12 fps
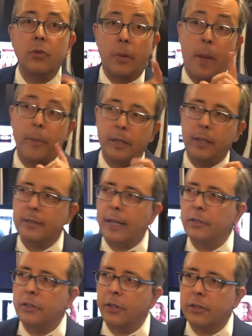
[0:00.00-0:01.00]
Remember the
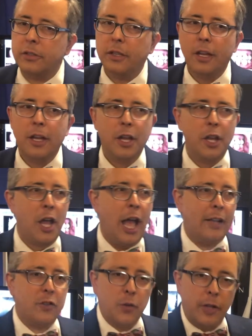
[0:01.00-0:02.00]
sensors,
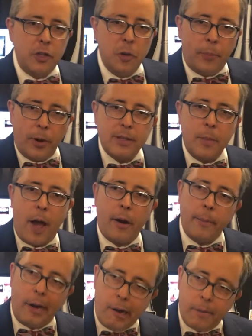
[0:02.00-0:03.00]
as soon as you press the
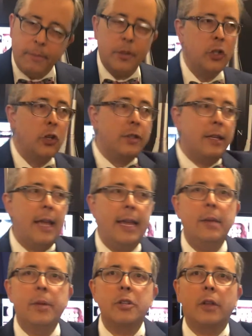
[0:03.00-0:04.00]
button, ah, you see the
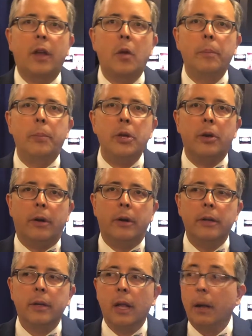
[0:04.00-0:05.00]
image on the computer.
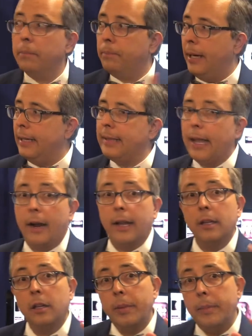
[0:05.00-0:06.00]
But they are a
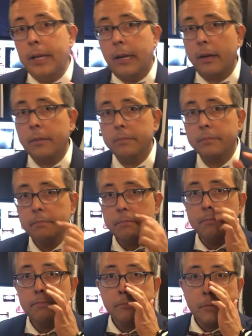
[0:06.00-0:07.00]
little bit bigger,
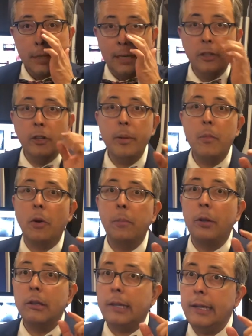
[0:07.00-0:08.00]
a little bit more
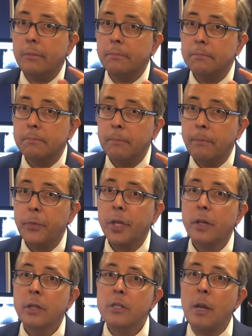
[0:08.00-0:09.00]
bulky,
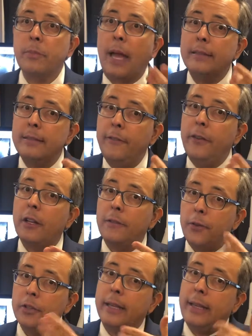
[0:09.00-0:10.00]
sometimes difficult
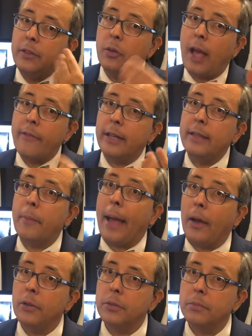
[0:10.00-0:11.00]
for the kid to have it in the
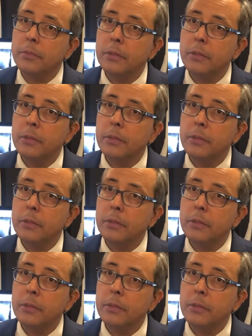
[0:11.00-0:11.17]
mouth.